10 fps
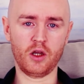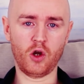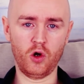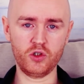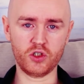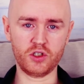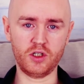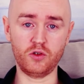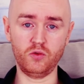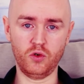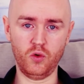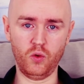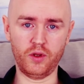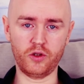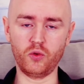Consciously, you
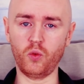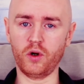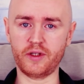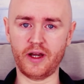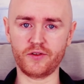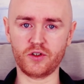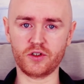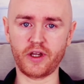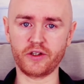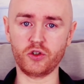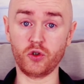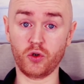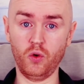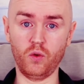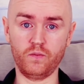know that you want to have success in your
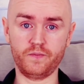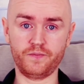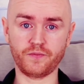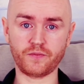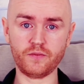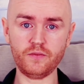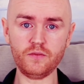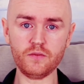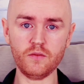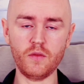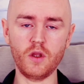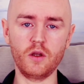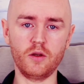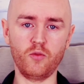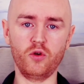goal.
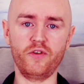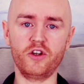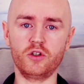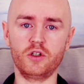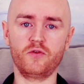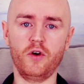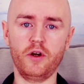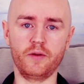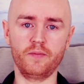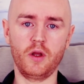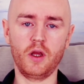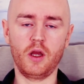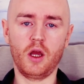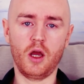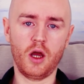The motivation is fine.
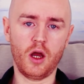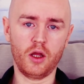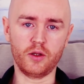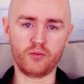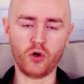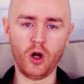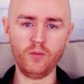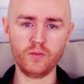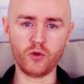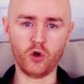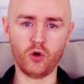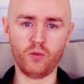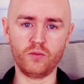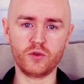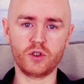The problem
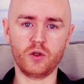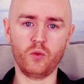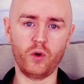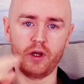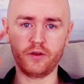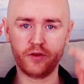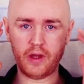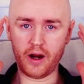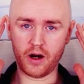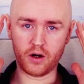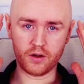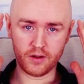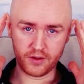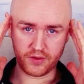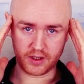comes with our
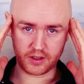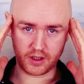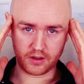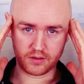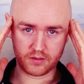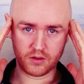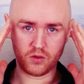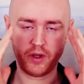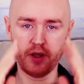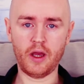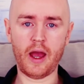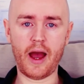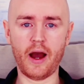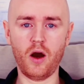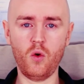thinking. Okay.
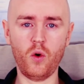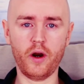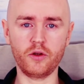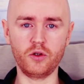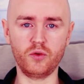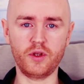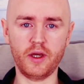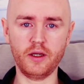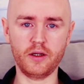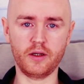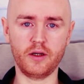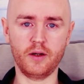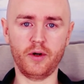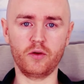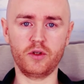How are you thinking
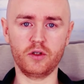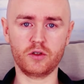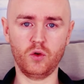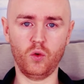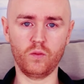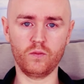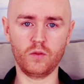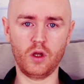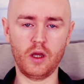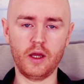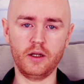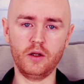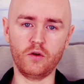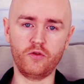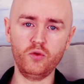about this goal?
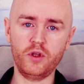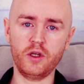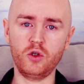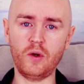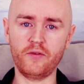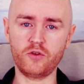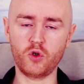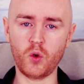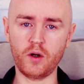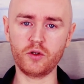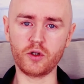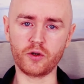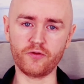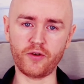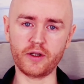Now, if you think you have to go out there
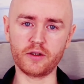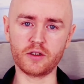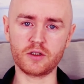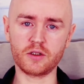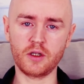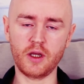and find this